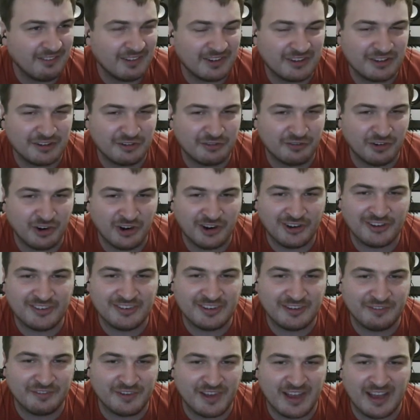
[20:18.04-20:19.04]
which
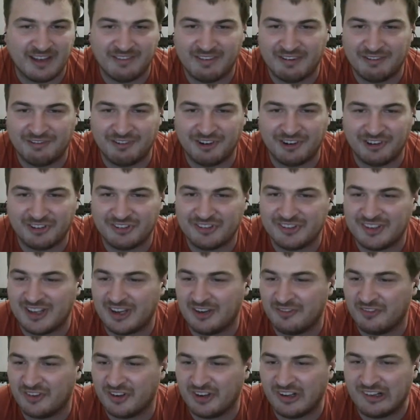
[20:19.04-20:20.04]
works if you have a fast
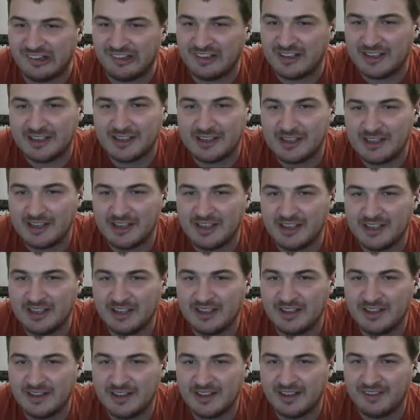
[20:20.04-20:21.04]
terminal.
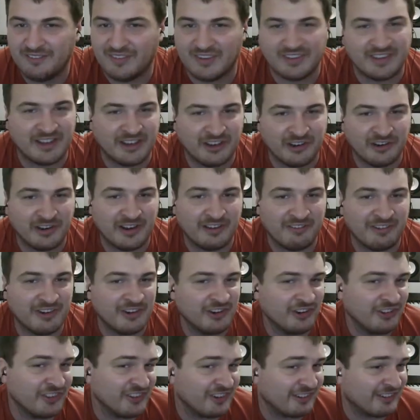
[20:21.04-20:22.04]
But we
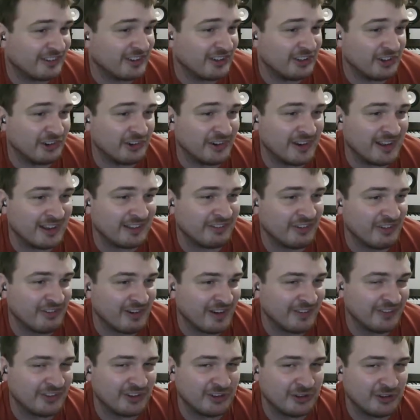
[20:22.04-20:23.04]
don't want to do that. We
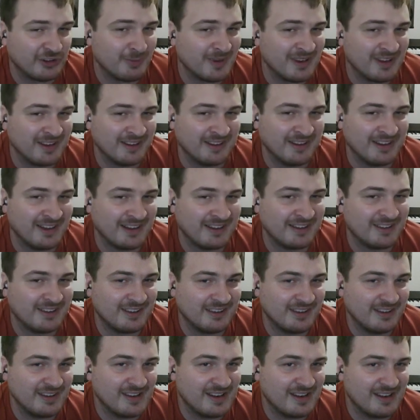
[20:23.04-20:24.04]
want it to be like
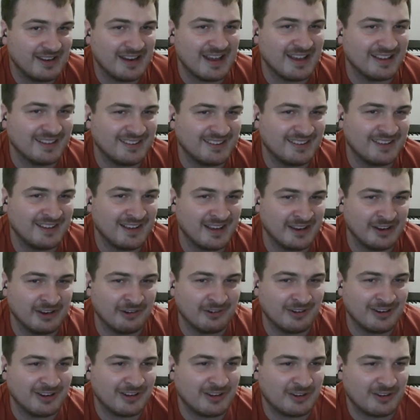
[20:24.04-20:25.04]
lazy and
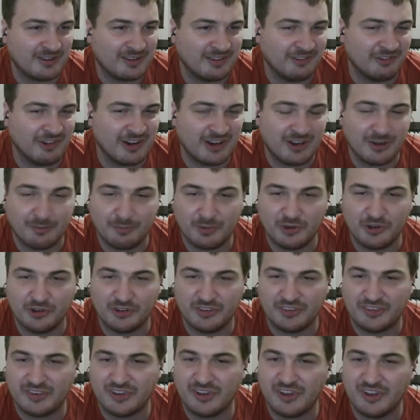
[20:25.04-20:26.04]
only
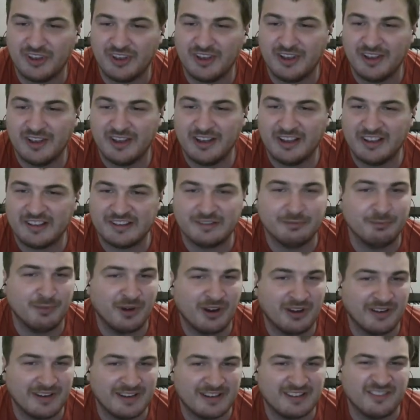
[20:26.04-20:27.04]
recompute
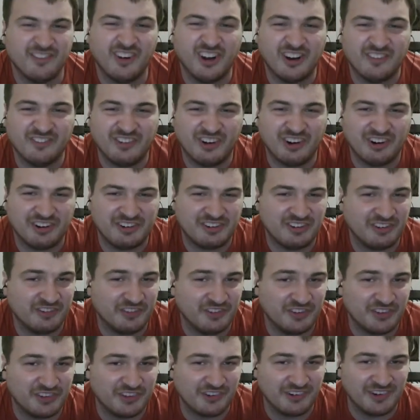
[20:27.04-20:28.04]
the small parts
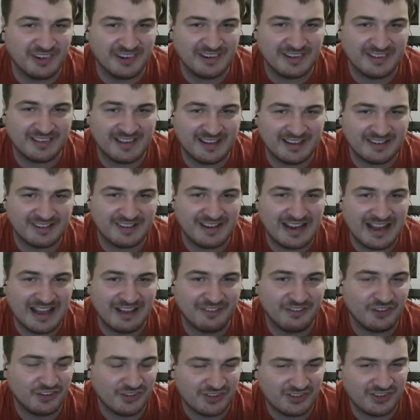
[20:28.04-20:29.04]
of the screen that actually
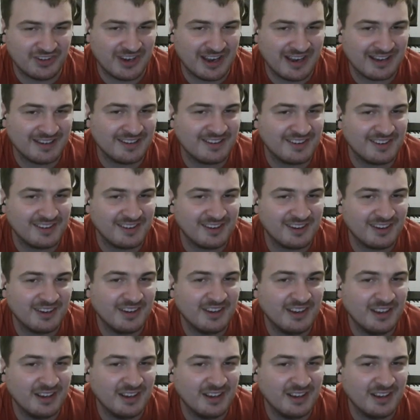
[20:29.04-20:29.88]
have changed.